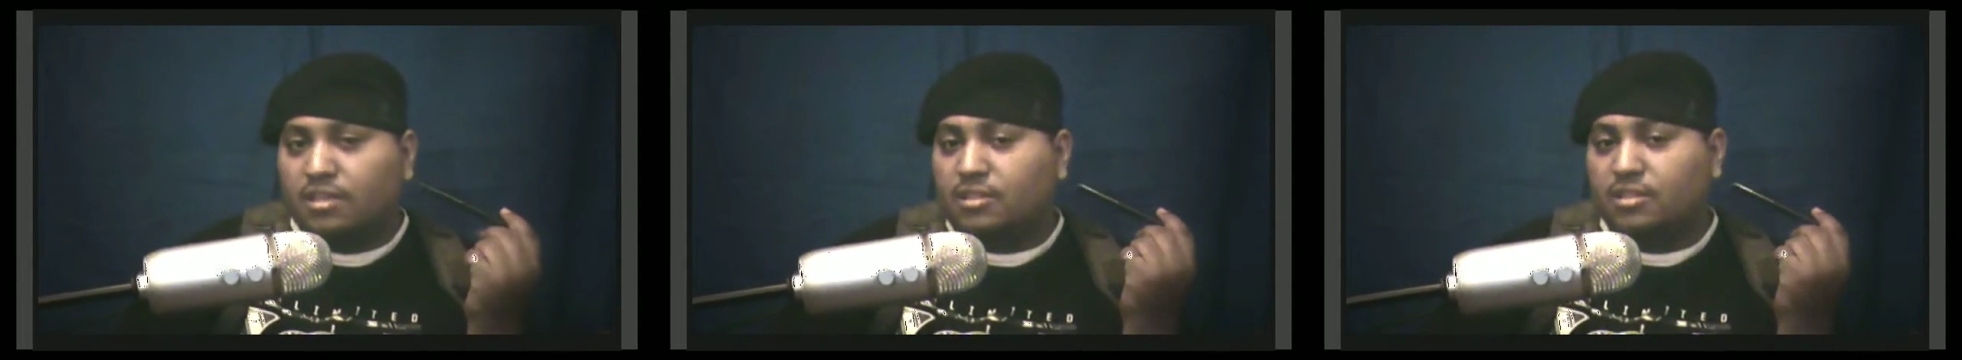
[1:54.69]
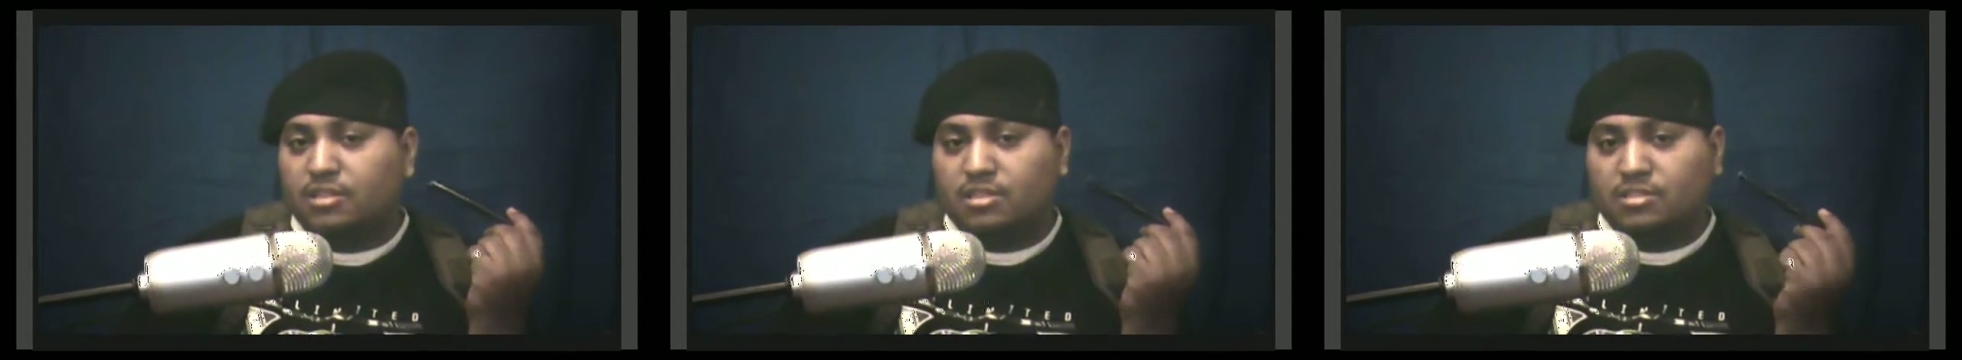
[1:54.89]

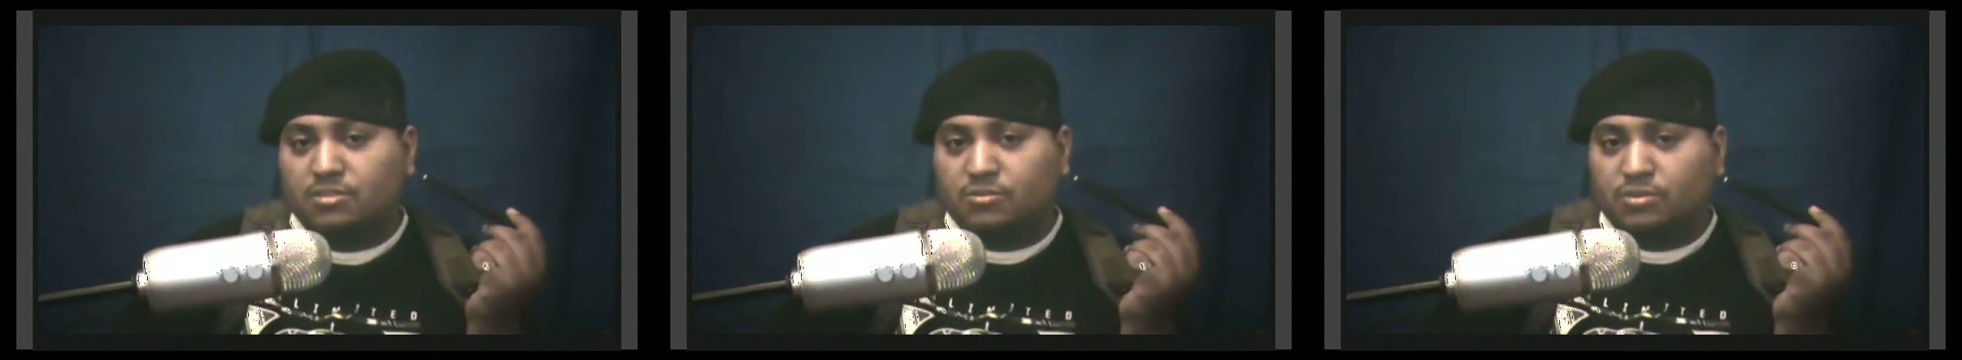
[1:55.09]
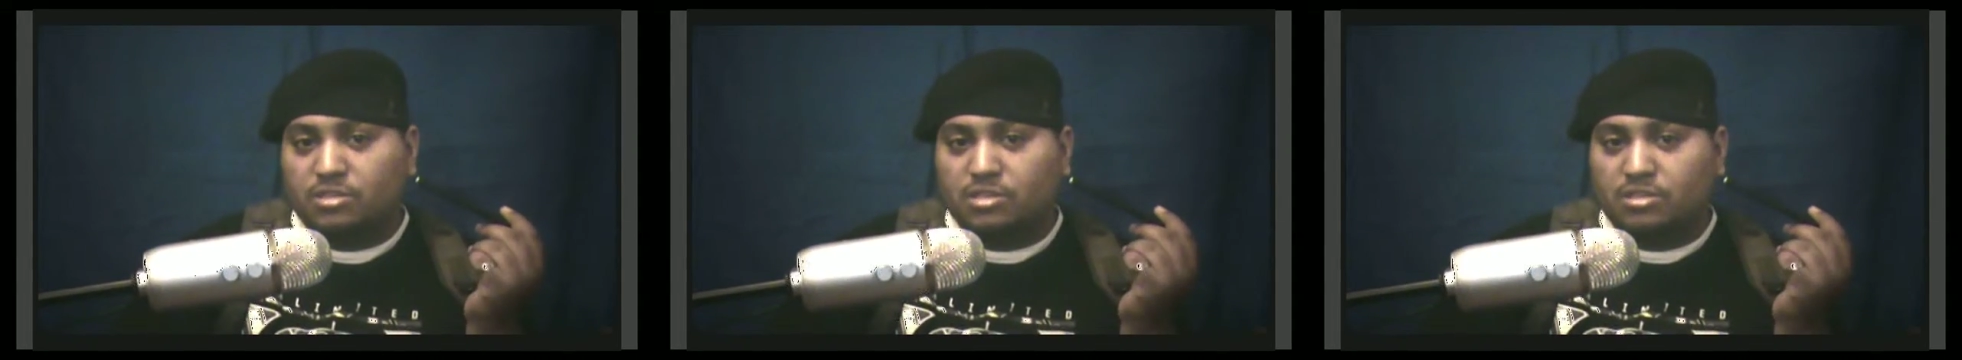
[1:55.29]
this
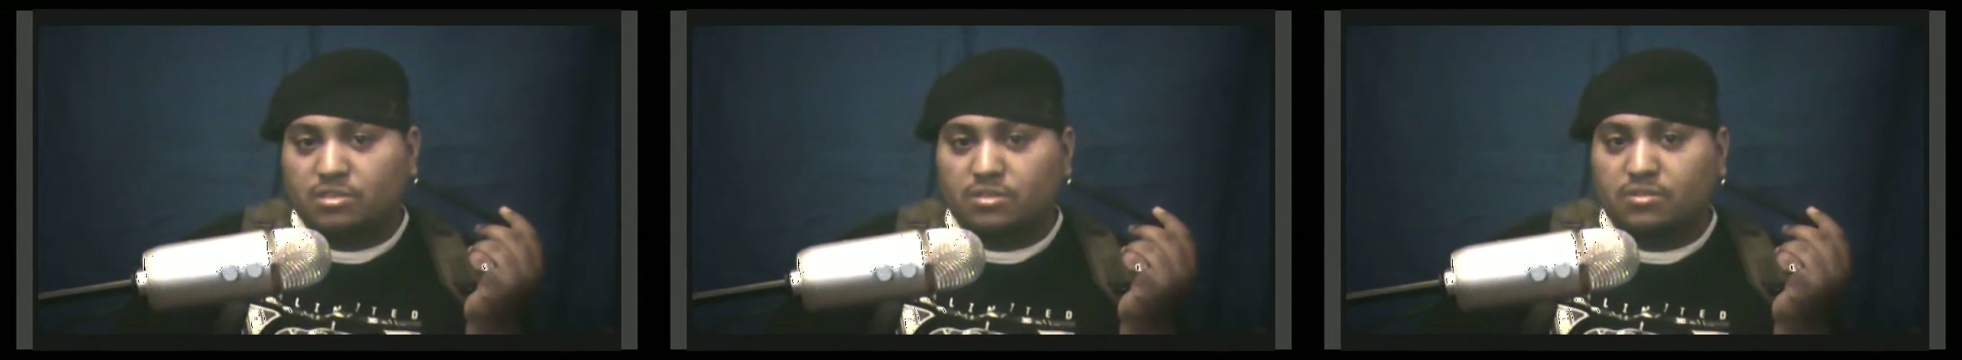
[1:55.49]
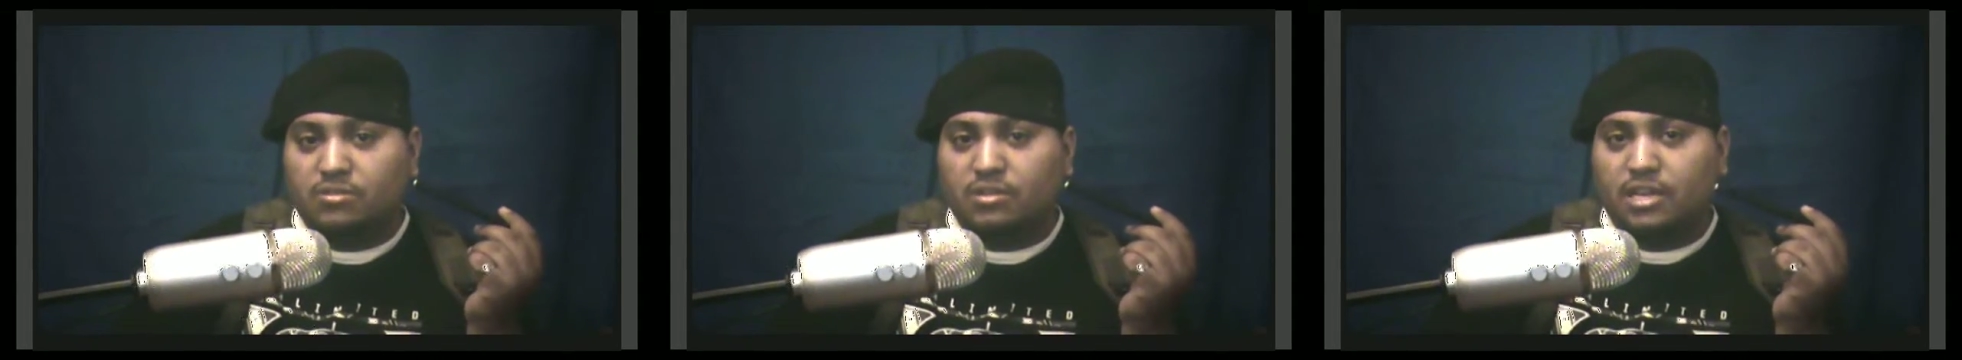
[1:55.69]
with
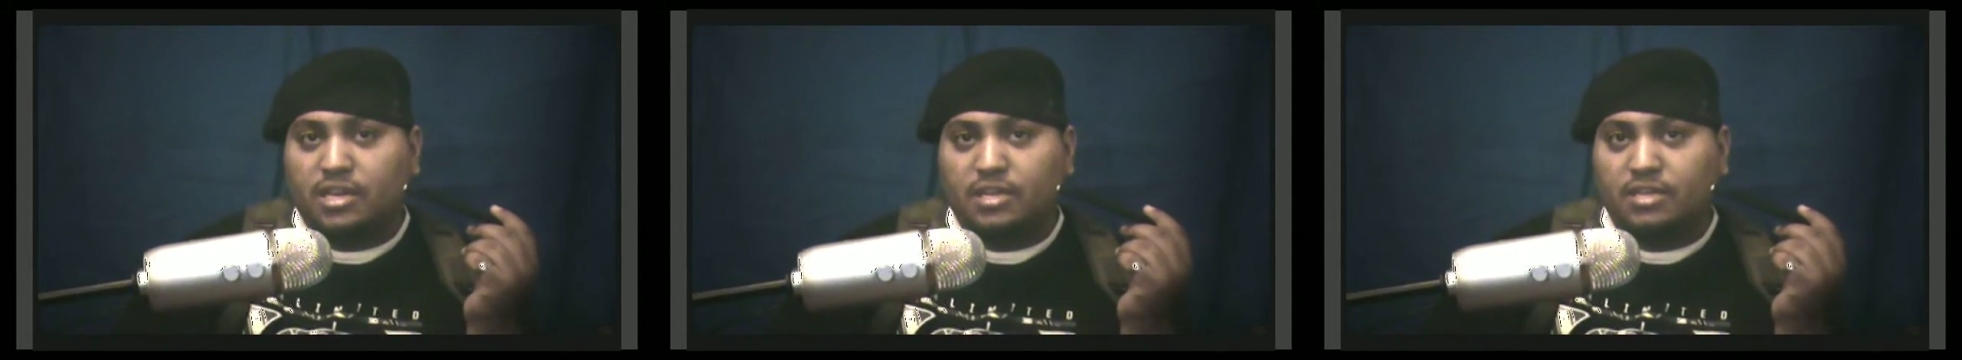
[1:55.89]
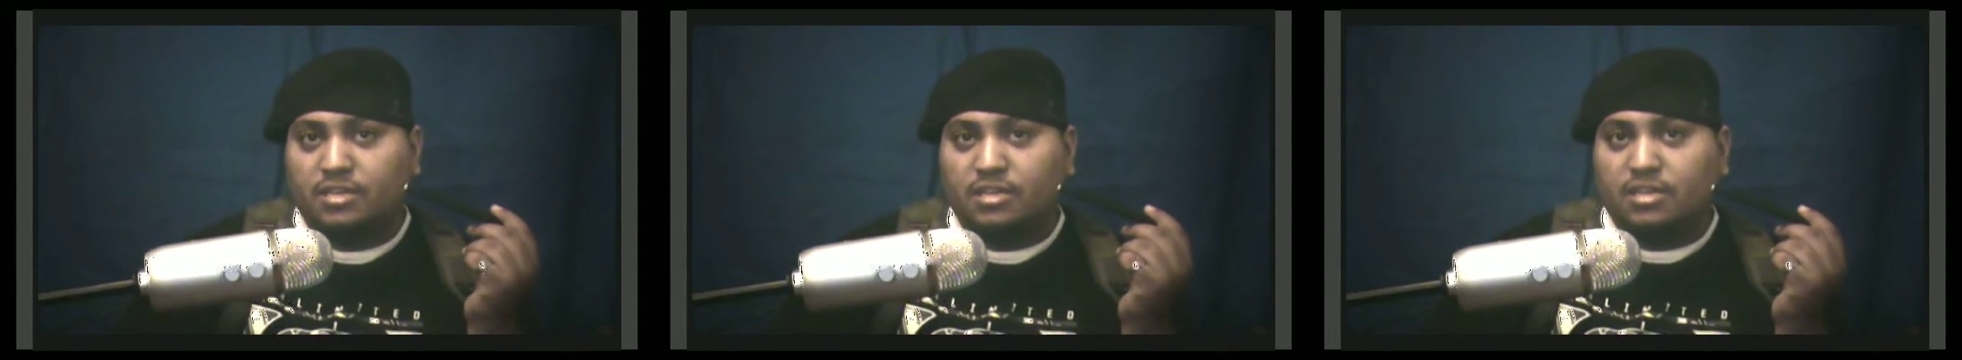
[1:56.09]
you,
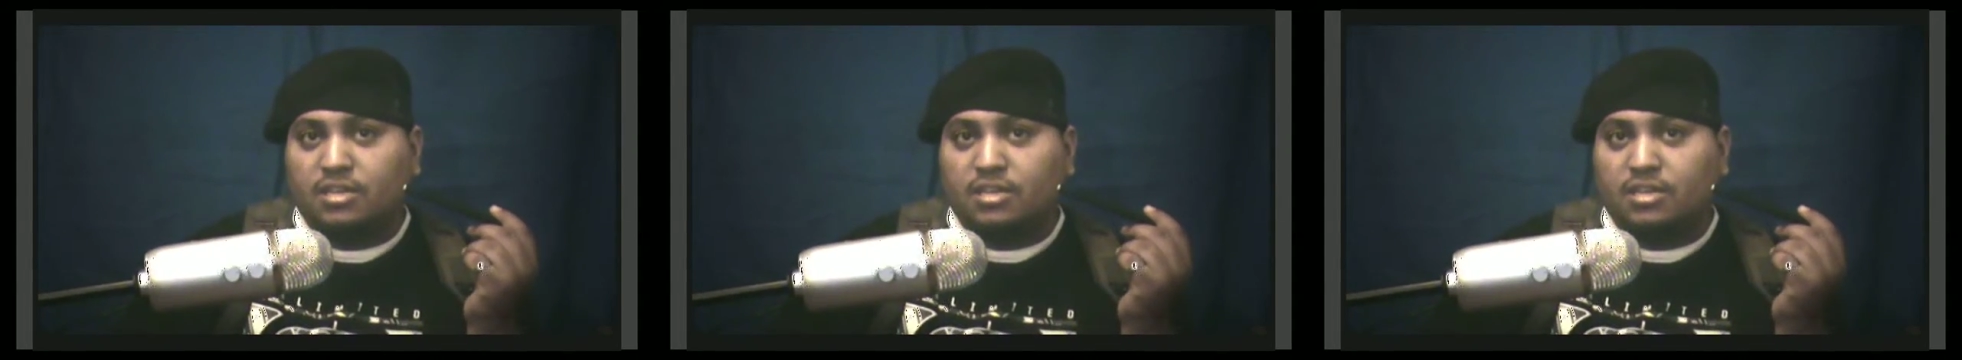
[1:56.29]
like,